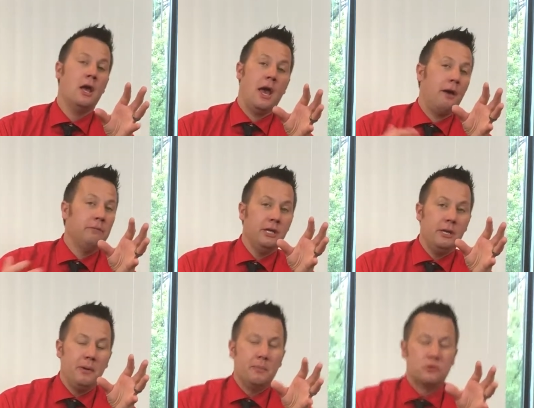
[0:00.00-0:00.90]

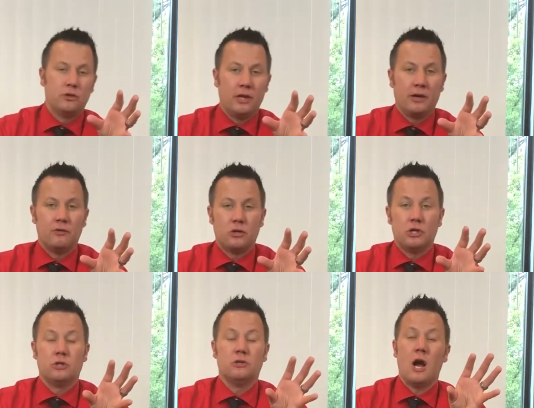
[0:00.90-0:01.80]
MD, people think of a
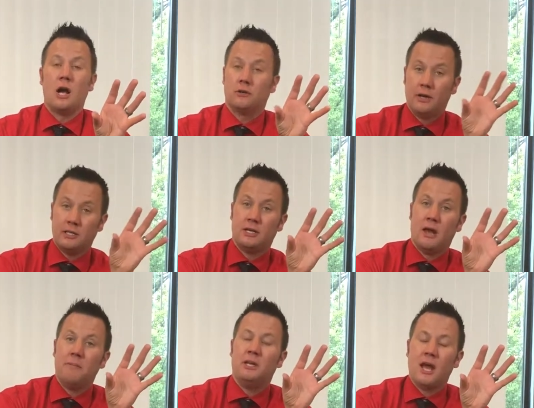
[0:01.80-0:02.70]
traditional doctorate as an
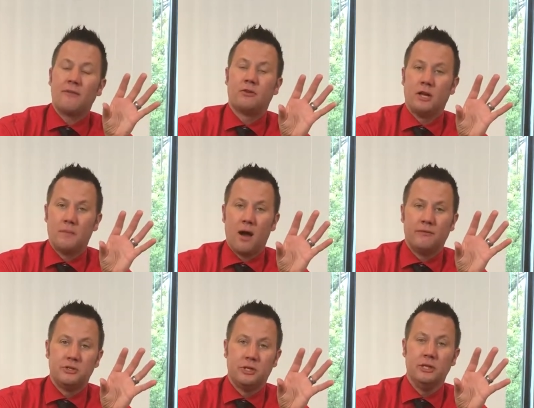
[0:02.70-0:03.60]
MD after name,
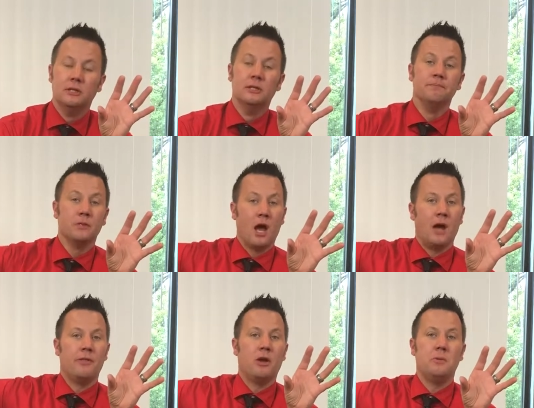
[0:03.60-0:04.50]
obviously.
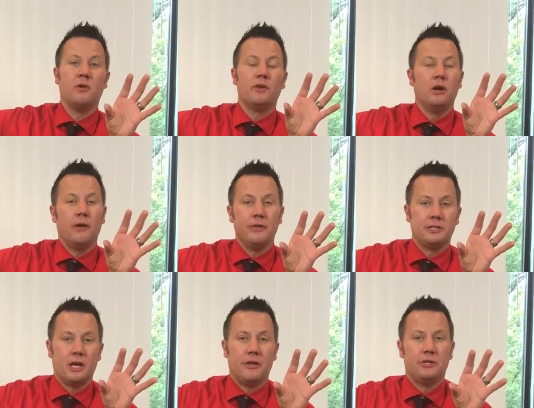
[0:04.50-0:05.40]
They would be over here on
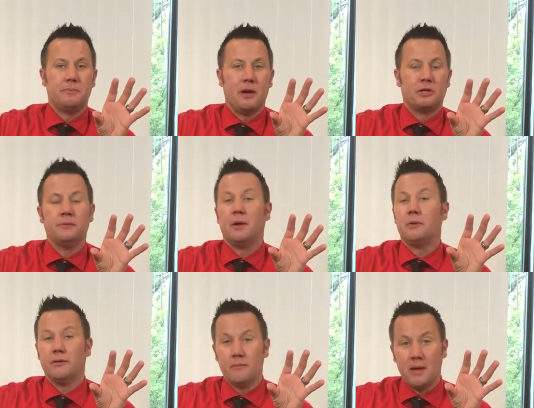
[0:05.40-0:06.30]
this side of the spectrum. They
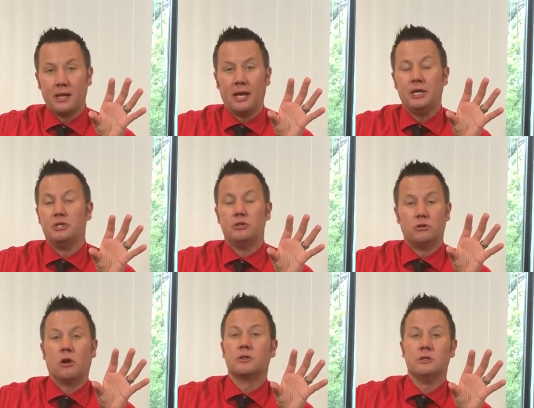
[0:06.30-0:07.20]
would give the medications,
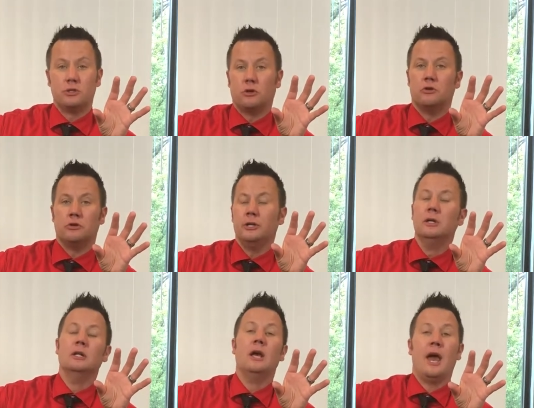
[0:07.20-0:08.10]
drugs, and surgery.
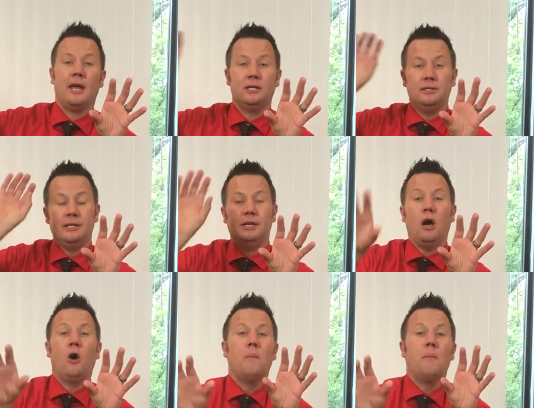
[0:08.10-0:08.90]
And a DO